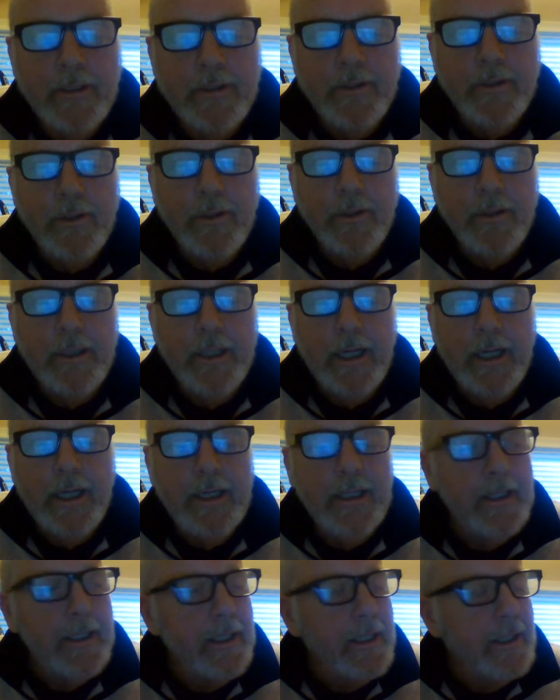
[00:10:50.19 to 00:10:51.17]
She's going
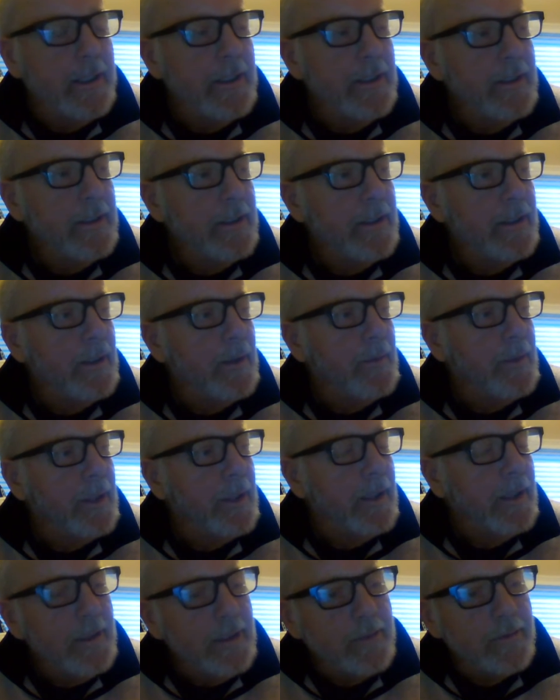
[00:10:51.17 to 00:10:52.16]
90. You know, I'm
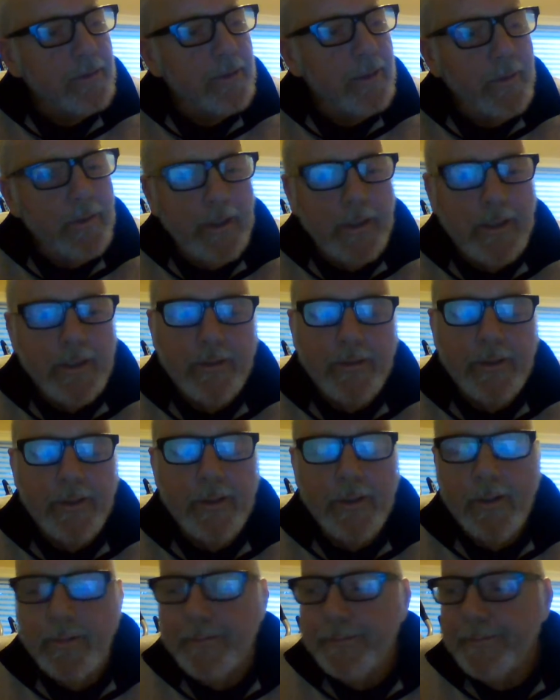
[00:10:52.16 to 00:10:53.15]
like, "Honey, slow down, you
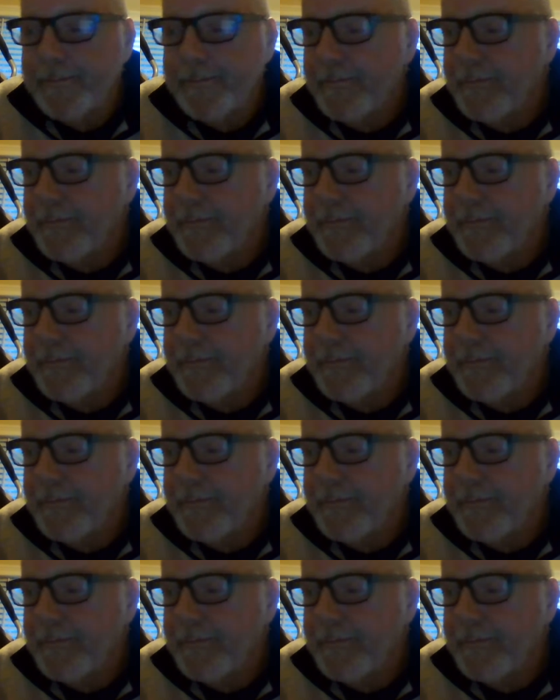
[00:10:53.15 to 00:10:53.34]
know."